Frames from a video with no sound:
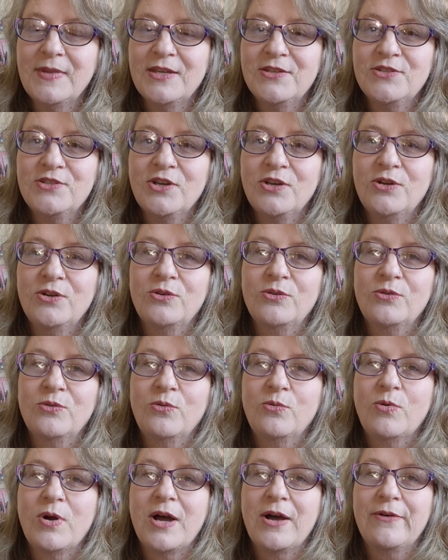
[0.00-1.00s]
So
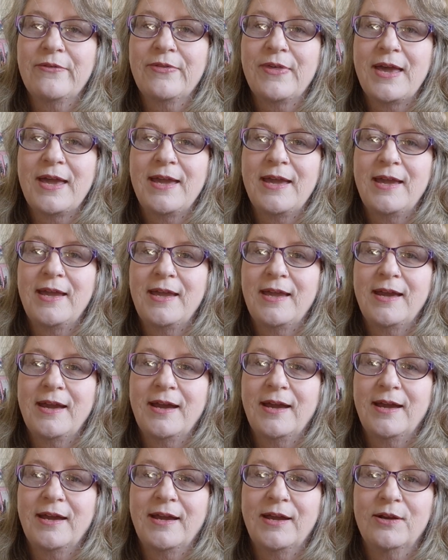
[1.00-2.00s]
while they
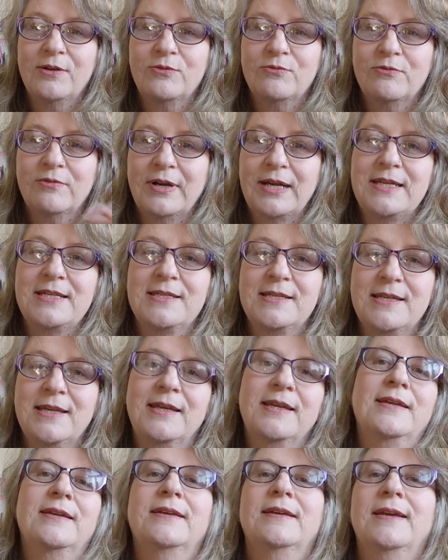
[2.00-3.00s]
are
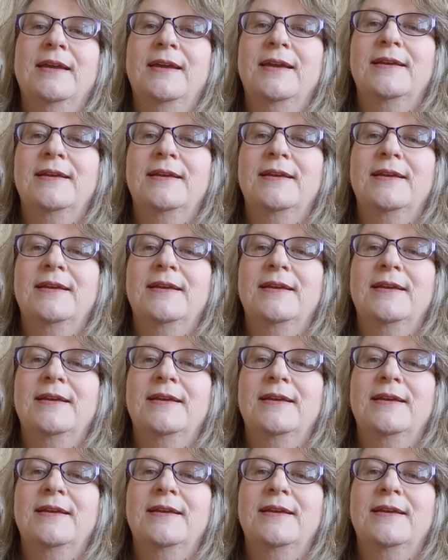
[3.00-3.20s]
racing